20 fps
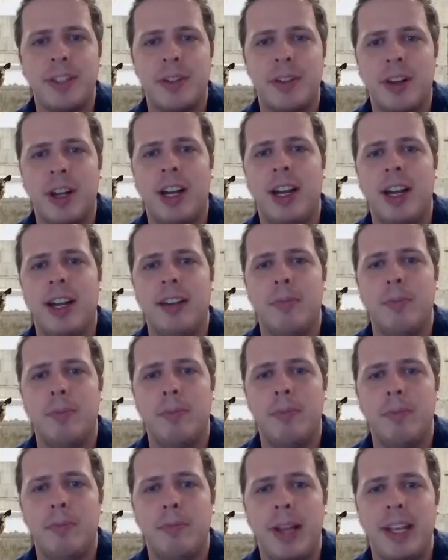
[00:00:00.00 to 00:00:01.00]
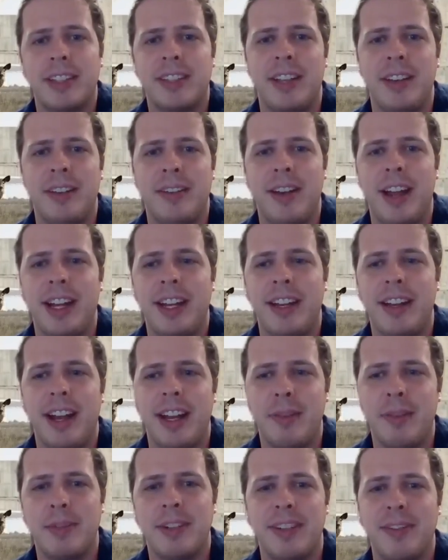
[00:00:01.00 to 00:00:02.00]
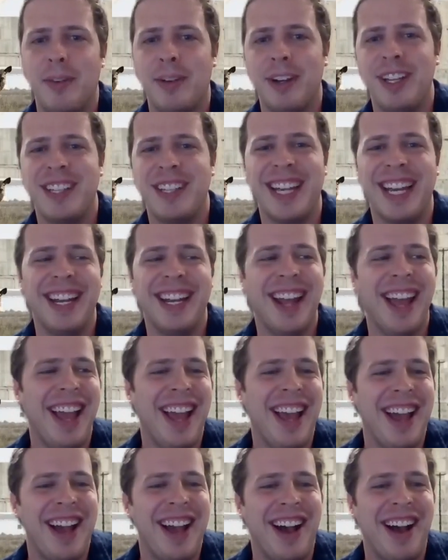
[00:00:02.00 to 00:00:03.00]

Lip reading: we still caught basically 99% of what you said.